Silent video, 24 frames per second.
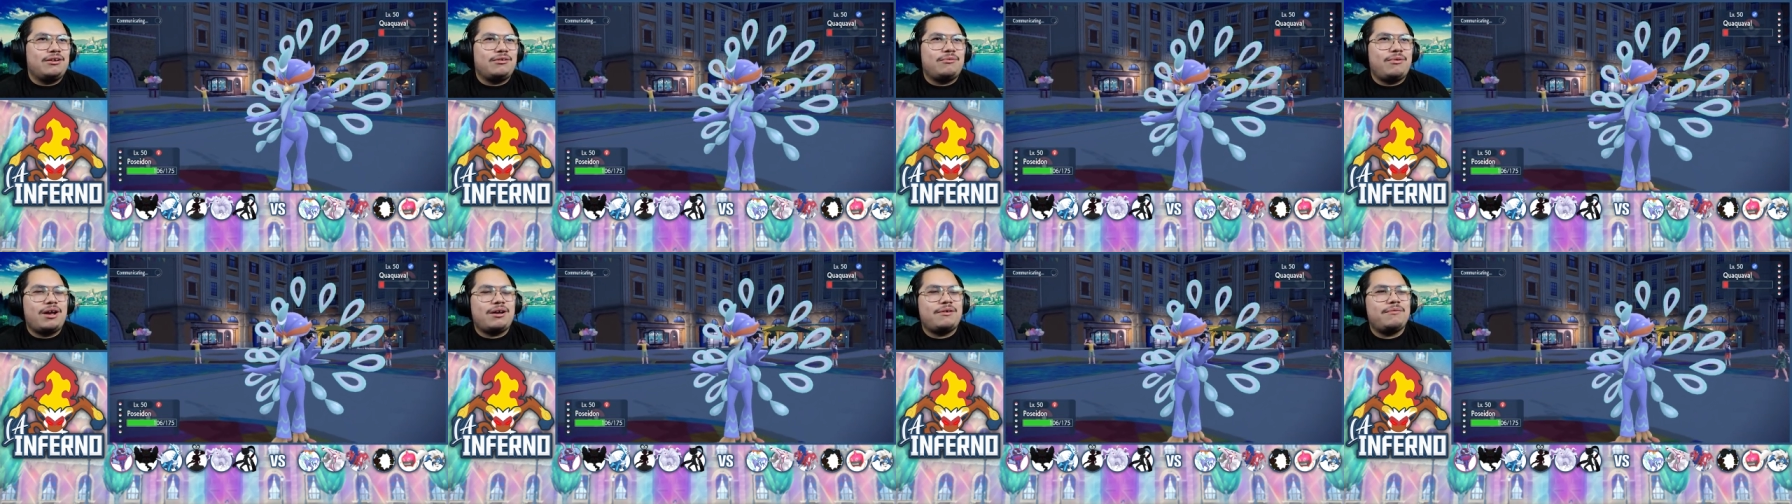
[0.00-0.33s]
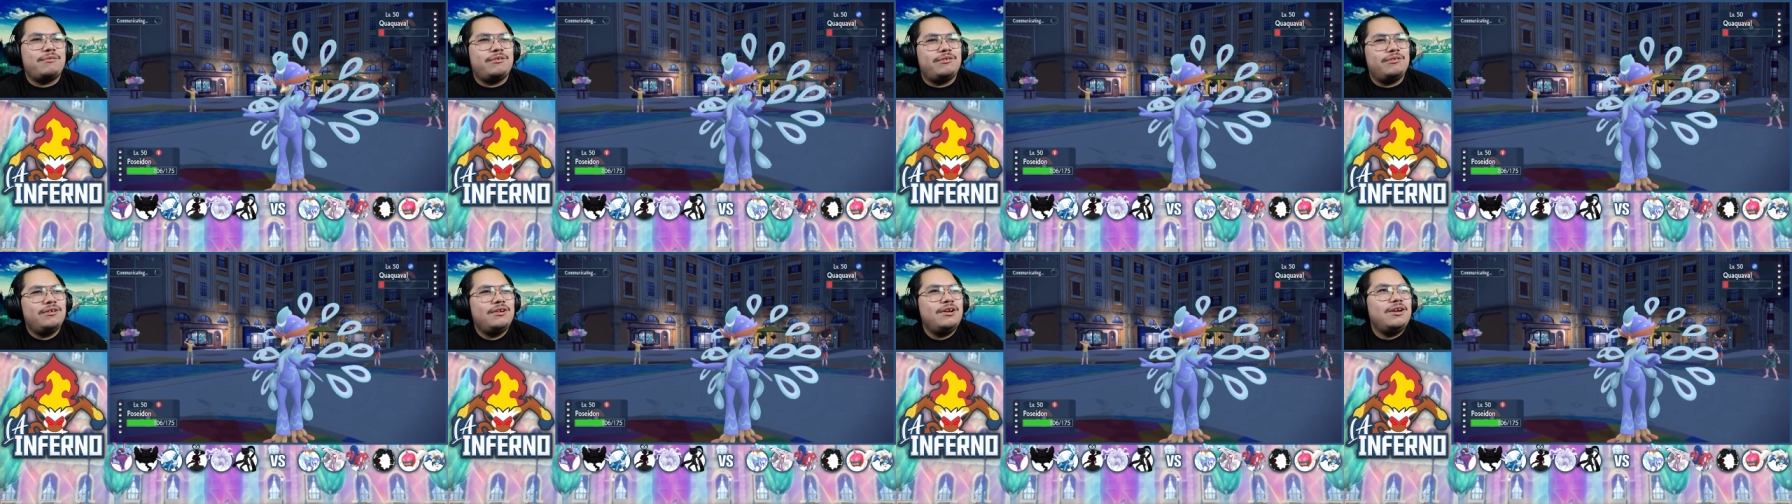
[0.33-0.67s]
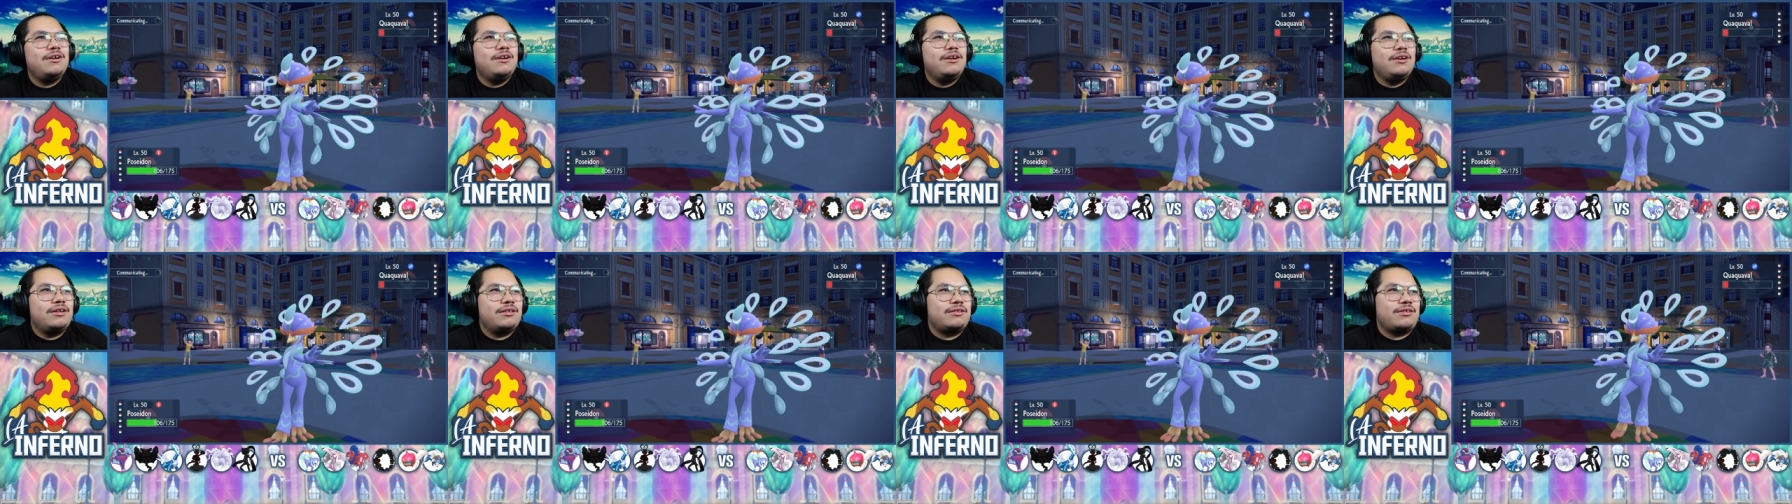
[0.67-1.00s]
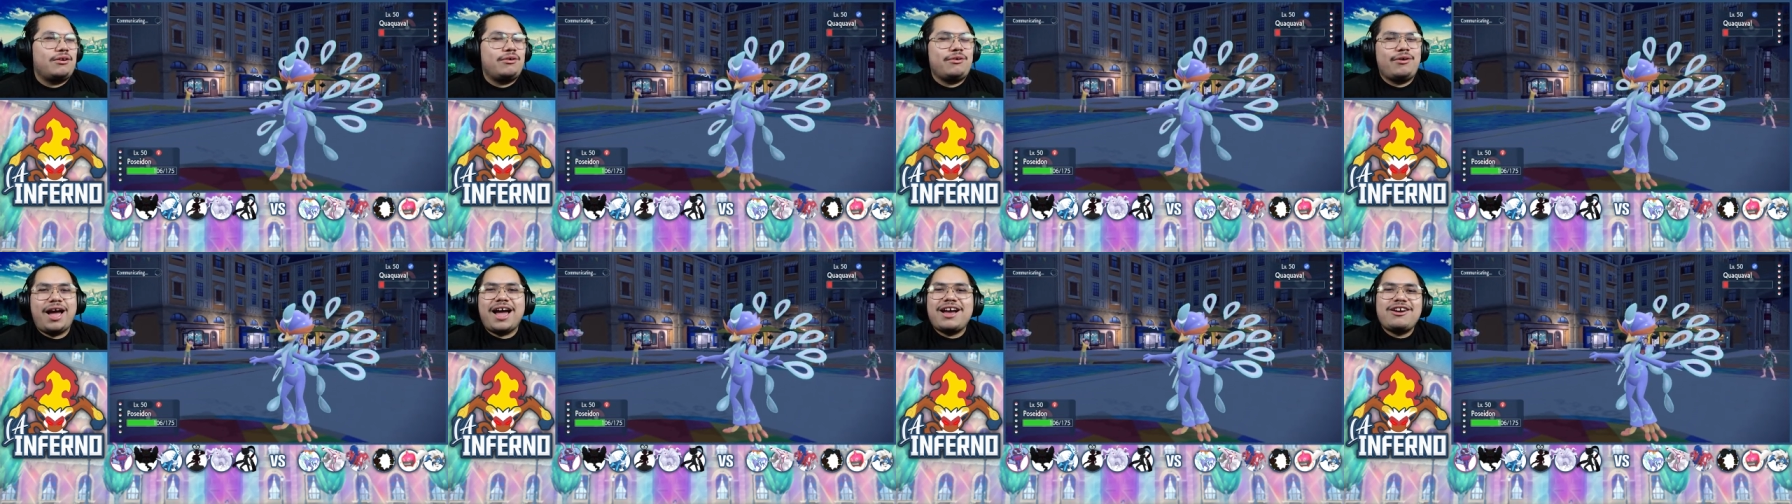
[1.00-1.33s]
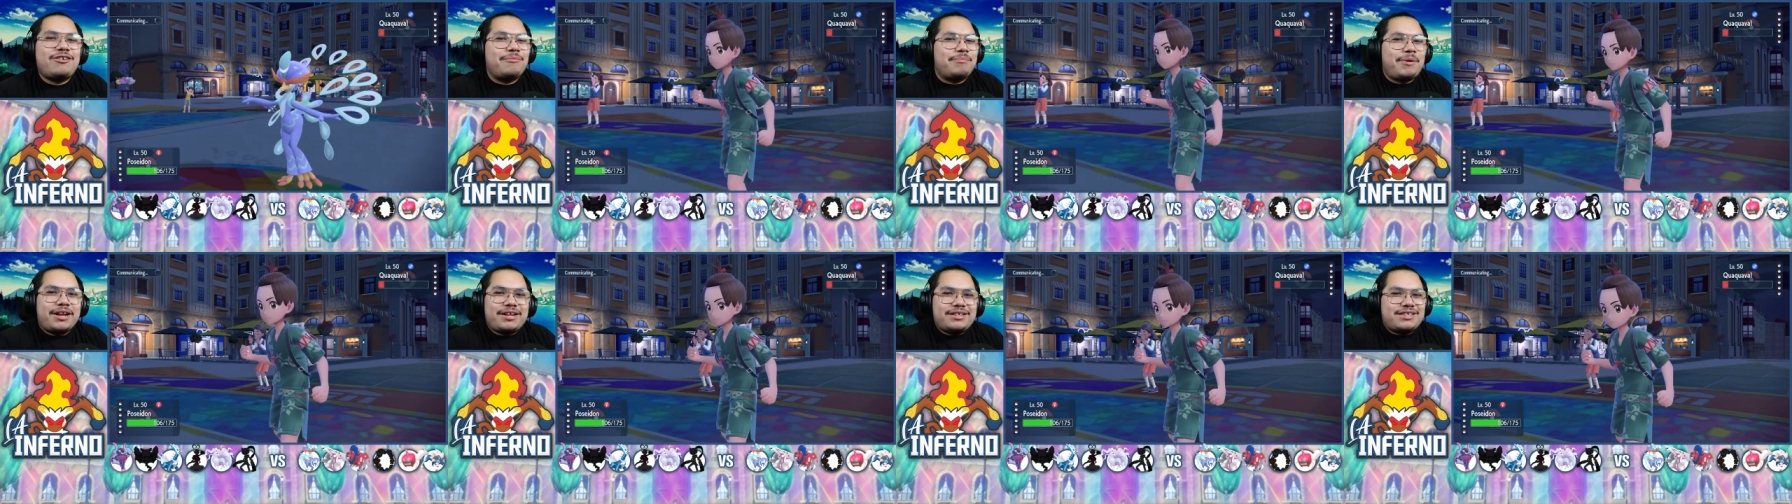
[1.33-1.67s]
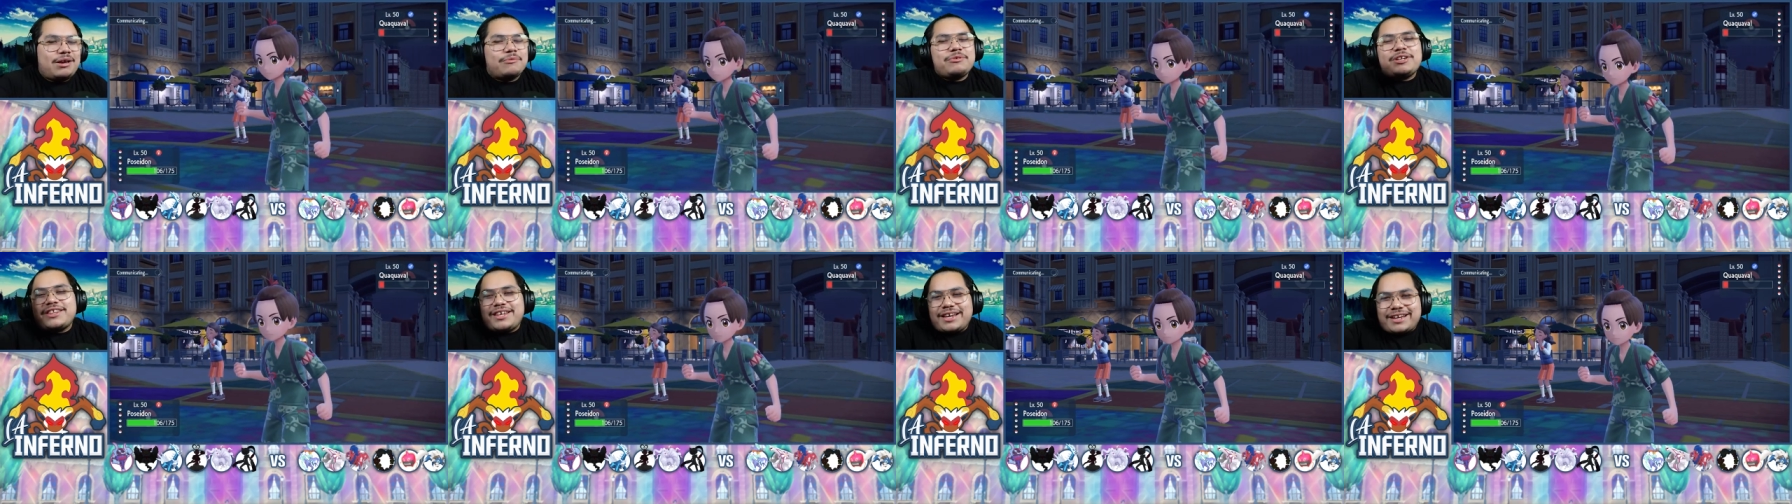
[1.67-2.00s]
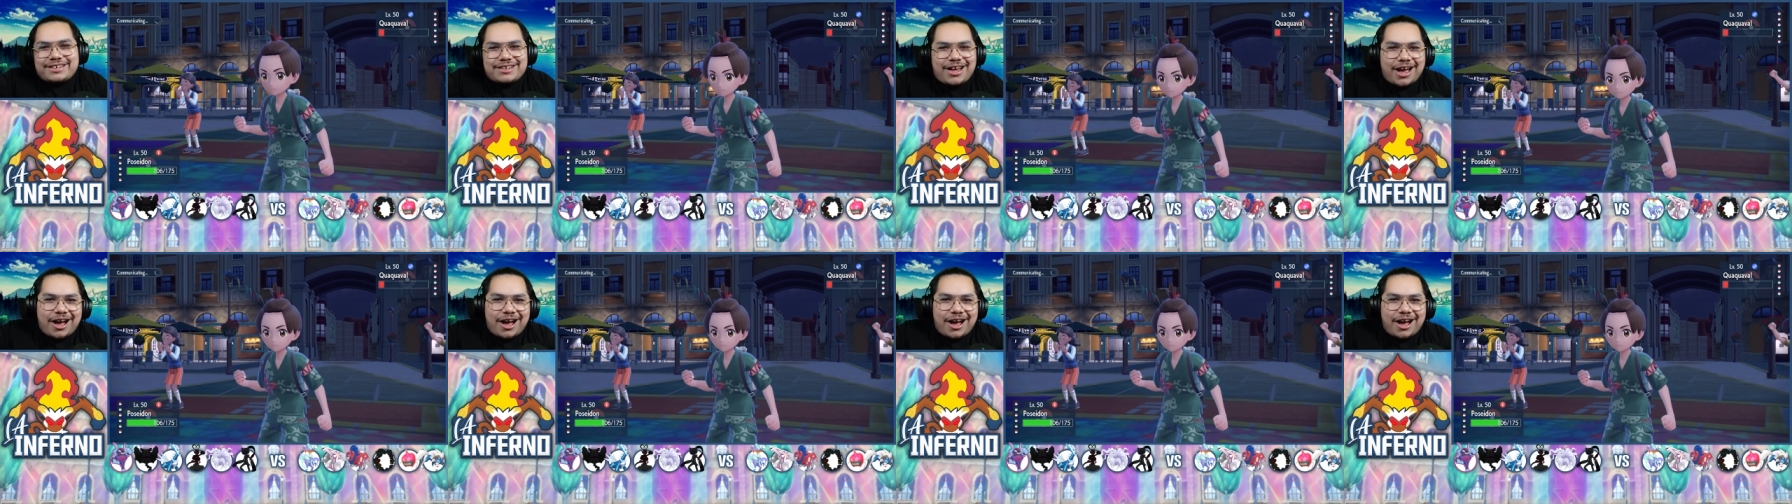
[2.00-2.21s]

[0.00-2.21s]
Quaquaval. So acrobatics, I would have taken the